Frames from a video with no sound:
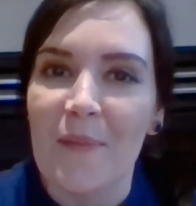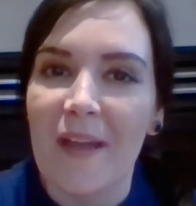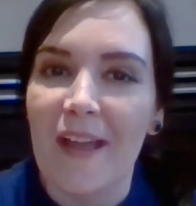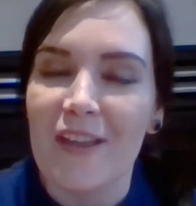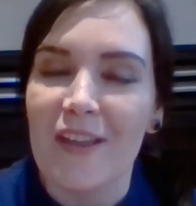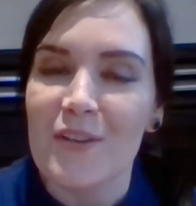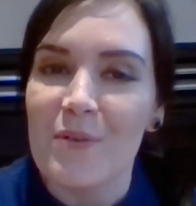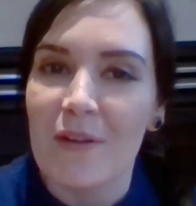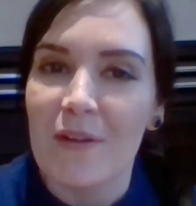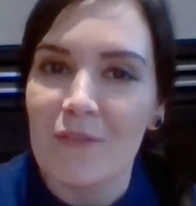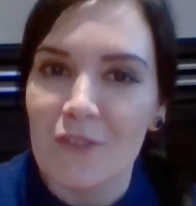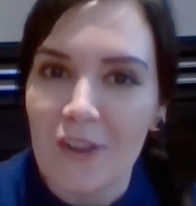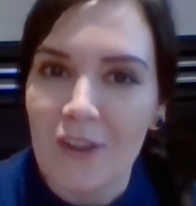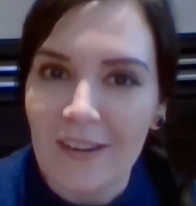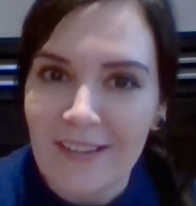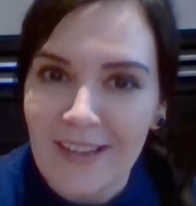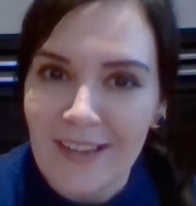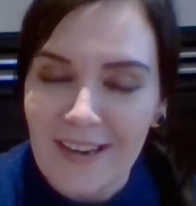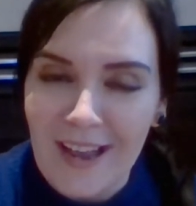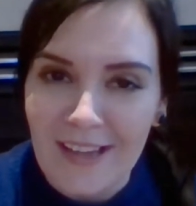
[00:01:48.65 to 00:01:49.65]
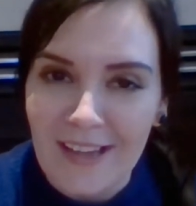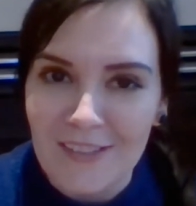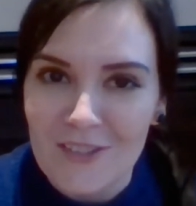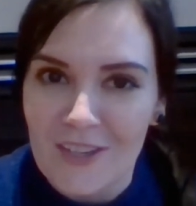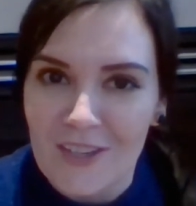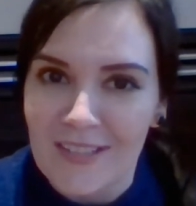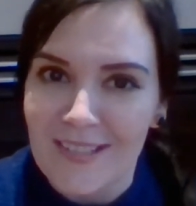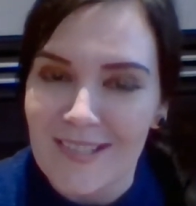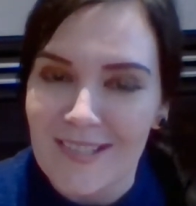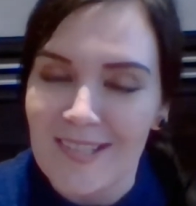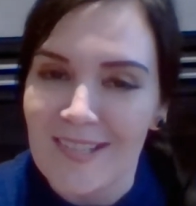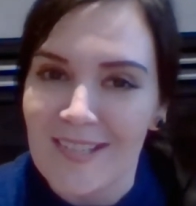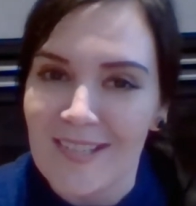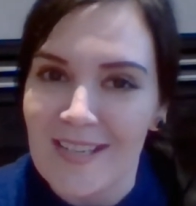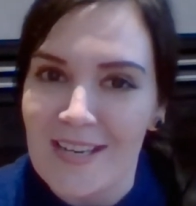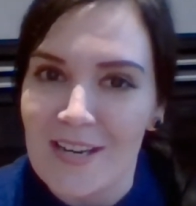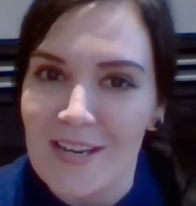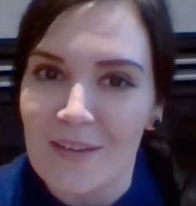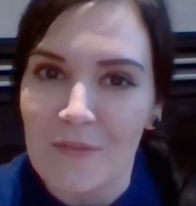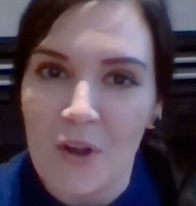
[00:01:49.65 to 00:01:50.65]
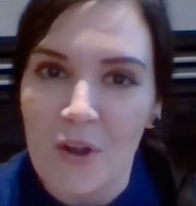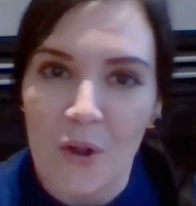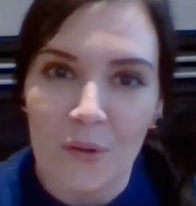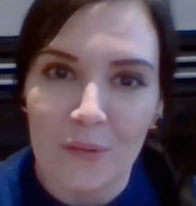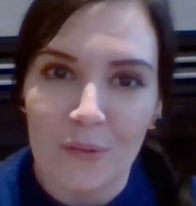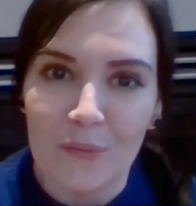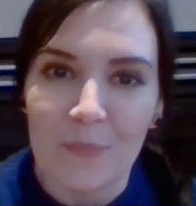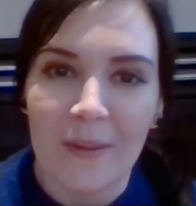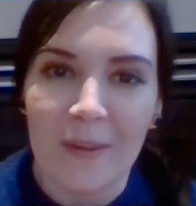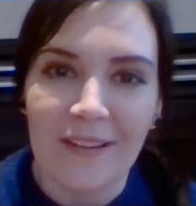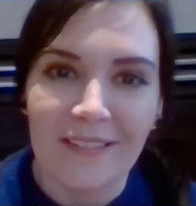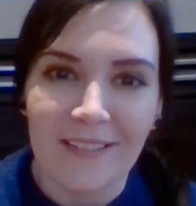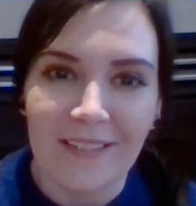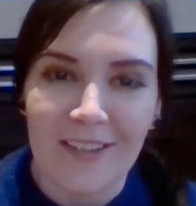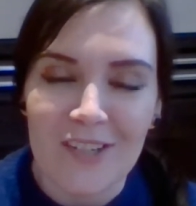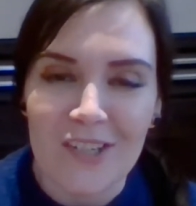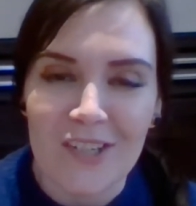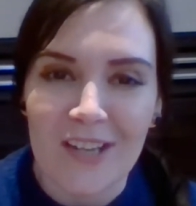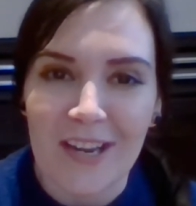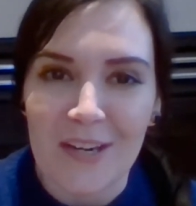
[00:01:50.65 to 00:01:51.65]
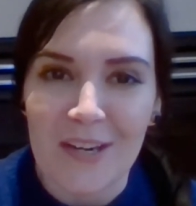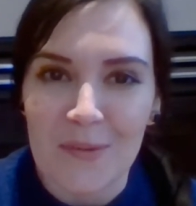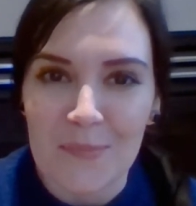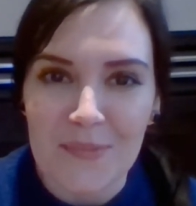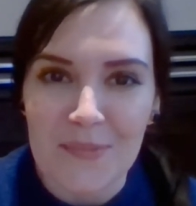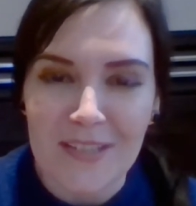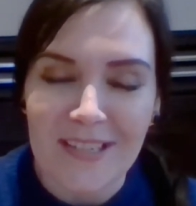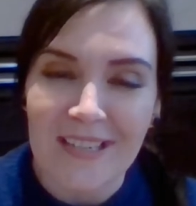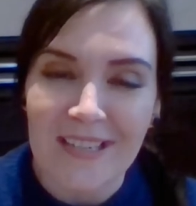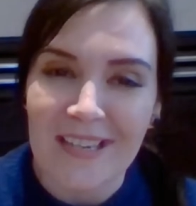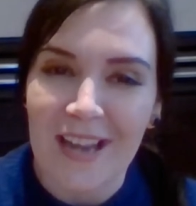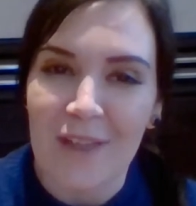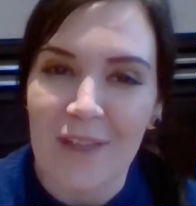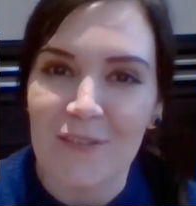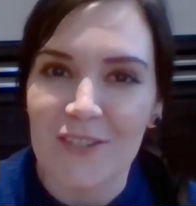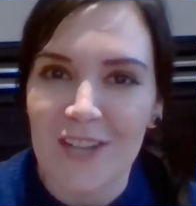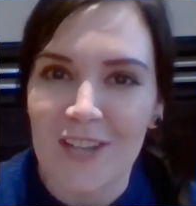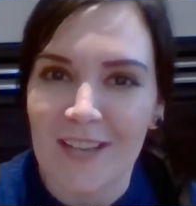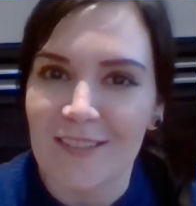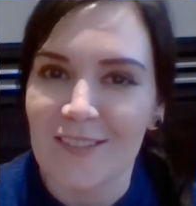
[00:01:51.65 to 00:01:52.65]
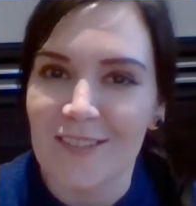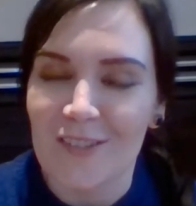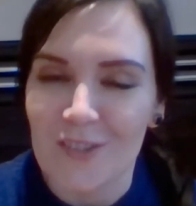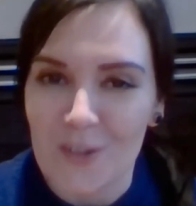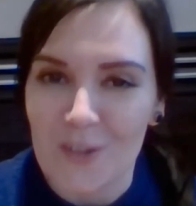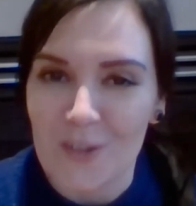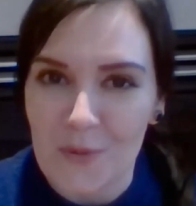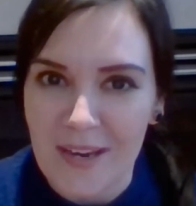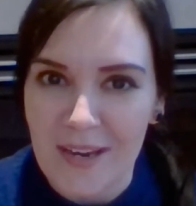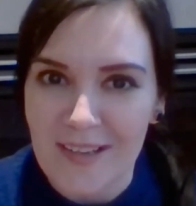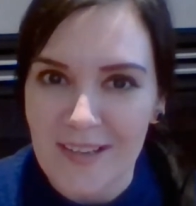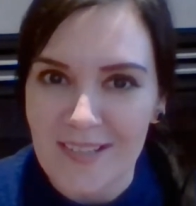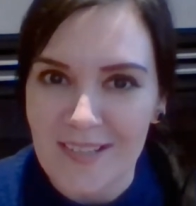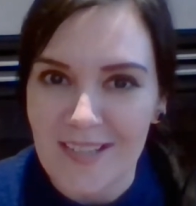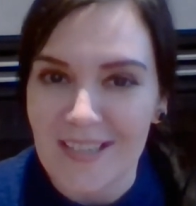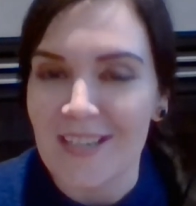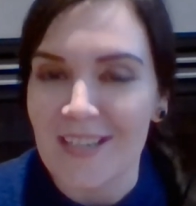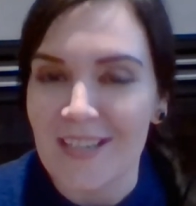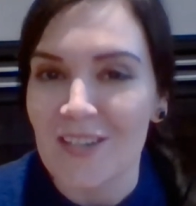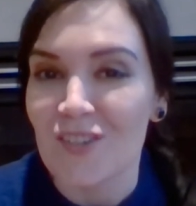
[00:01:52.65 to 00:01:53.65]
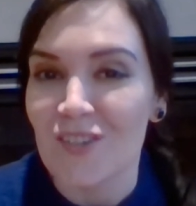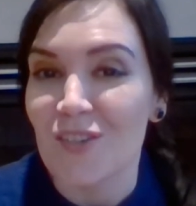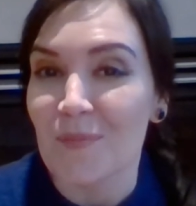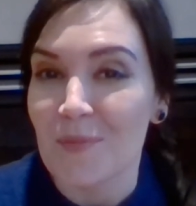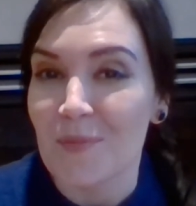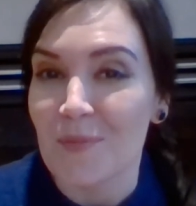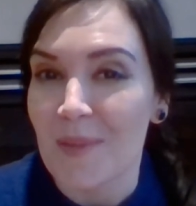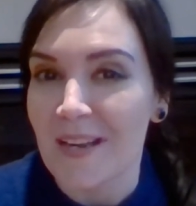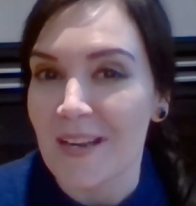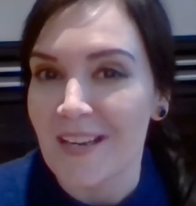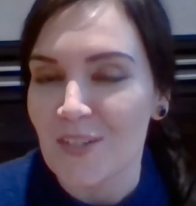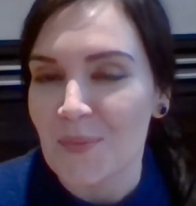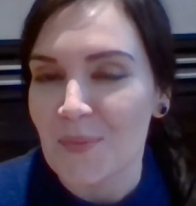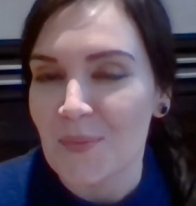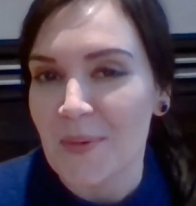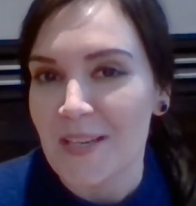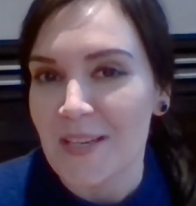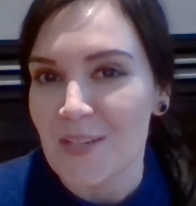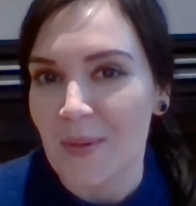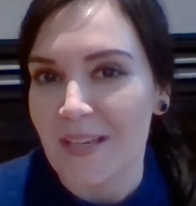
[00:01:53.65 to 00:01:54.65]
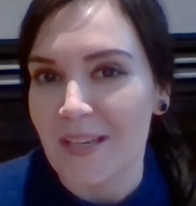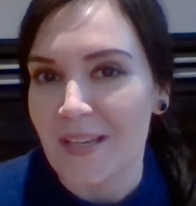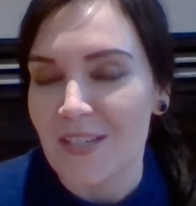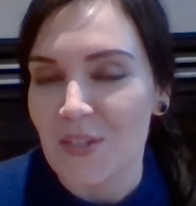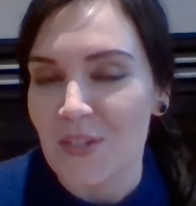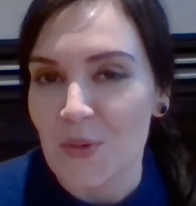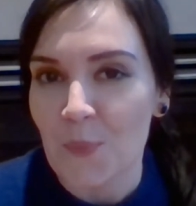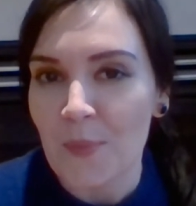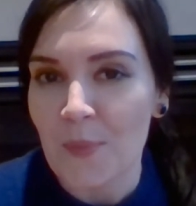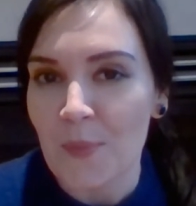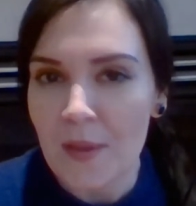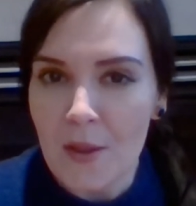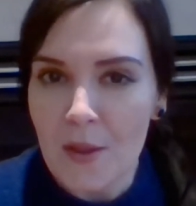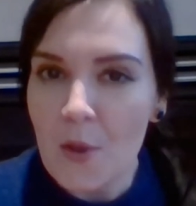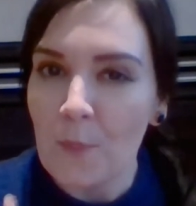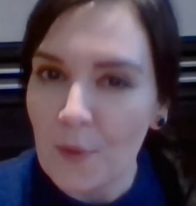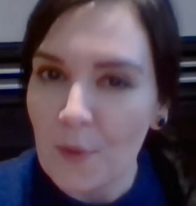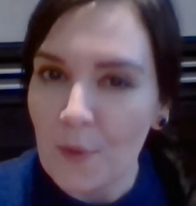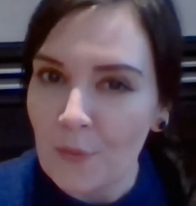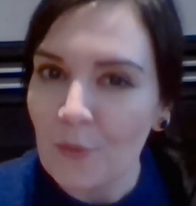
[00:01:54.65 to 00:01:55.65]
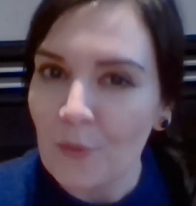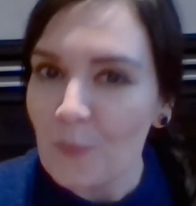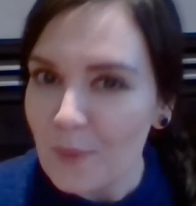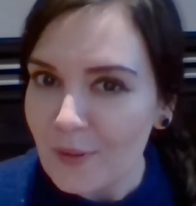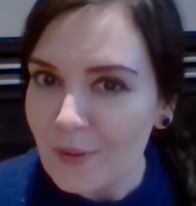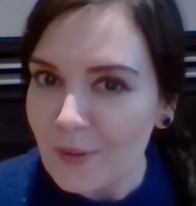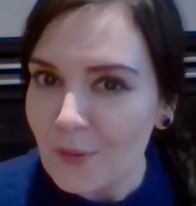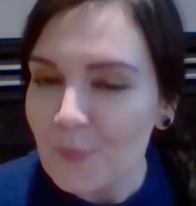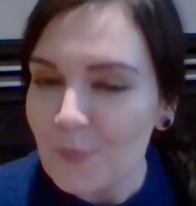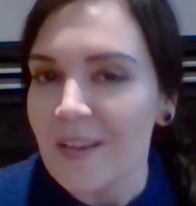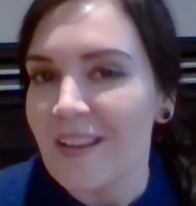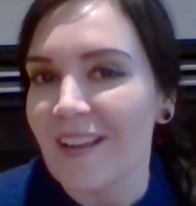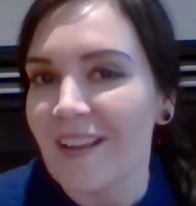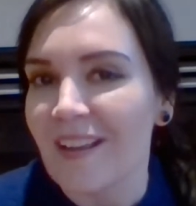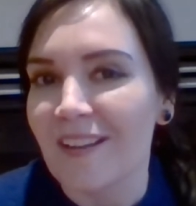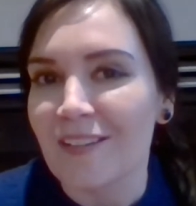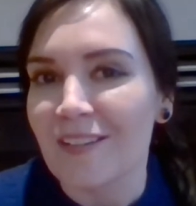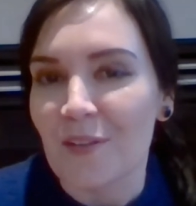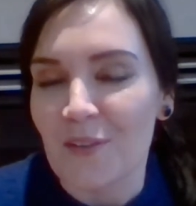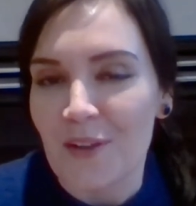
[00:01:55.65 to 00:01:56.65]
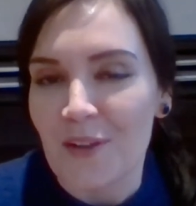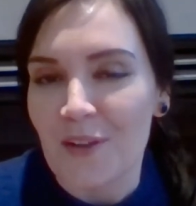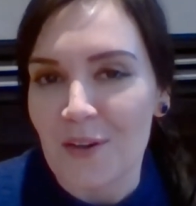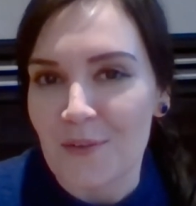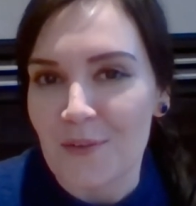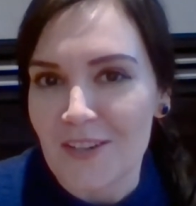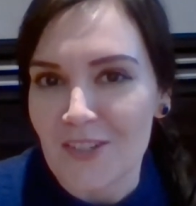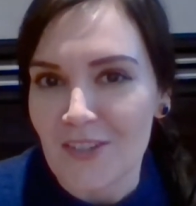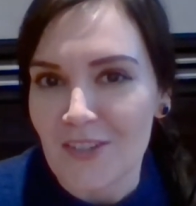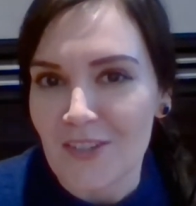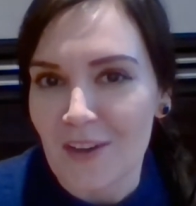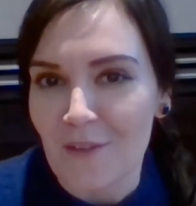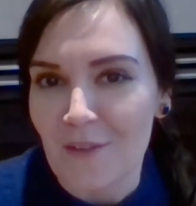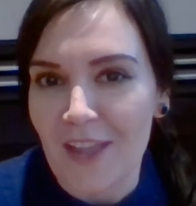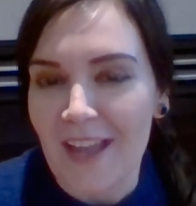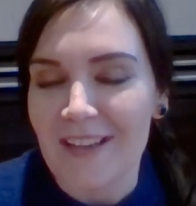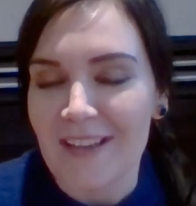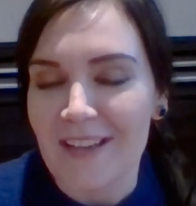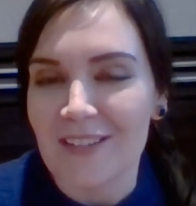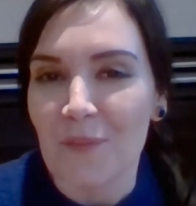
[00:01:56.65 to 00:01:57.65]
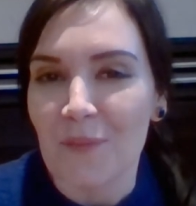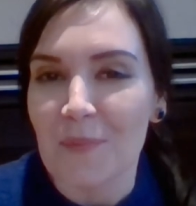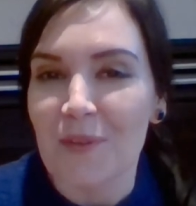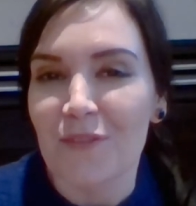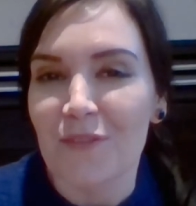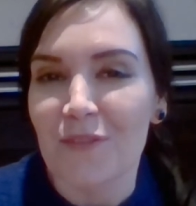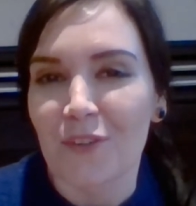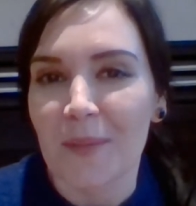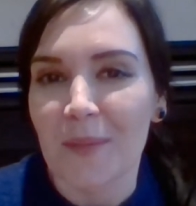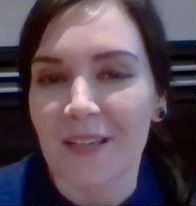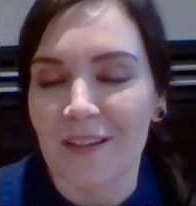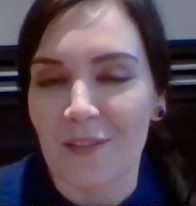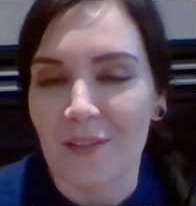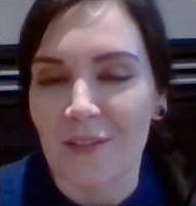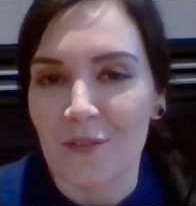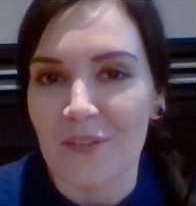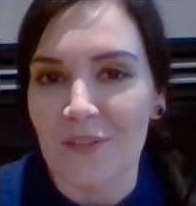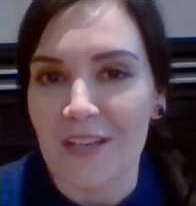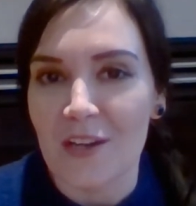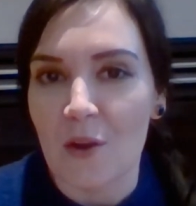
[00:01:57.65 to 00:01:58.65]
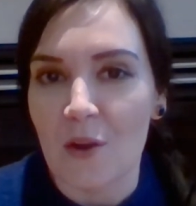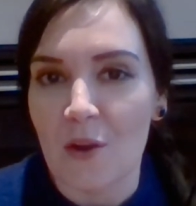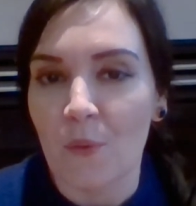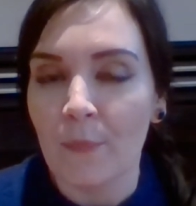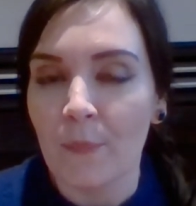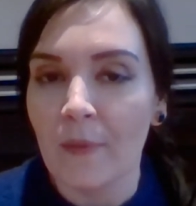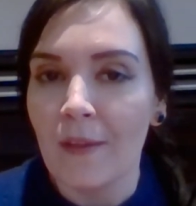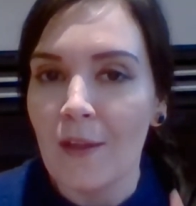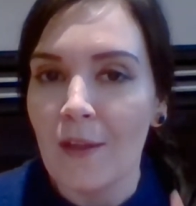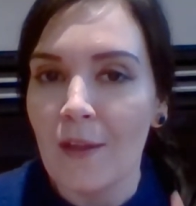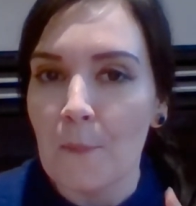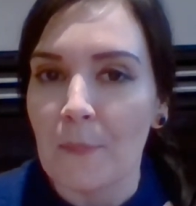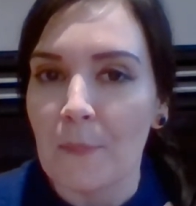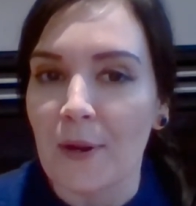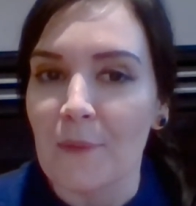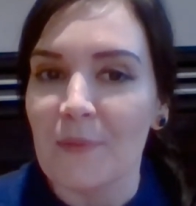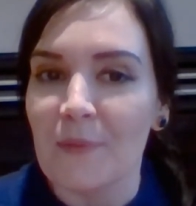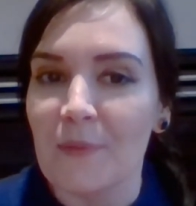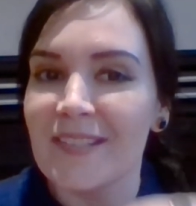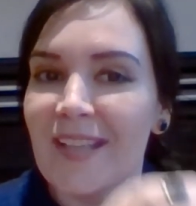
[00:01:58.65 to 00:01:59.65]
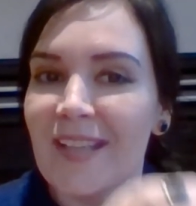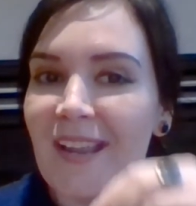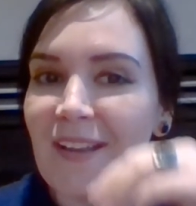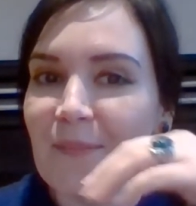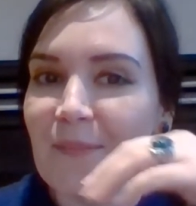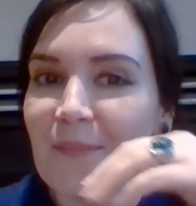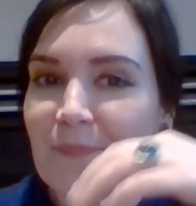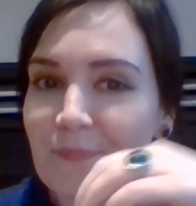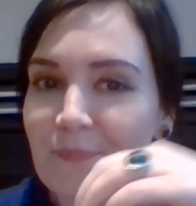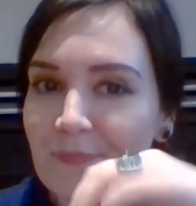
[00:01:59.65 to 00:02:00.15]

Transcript: You have not yet had a chance to see all of my collection items. I didn't have a chance to showcase it in Egyptomania 2022, but there will be another iteration of that, and I'll be filming another video. But I will say,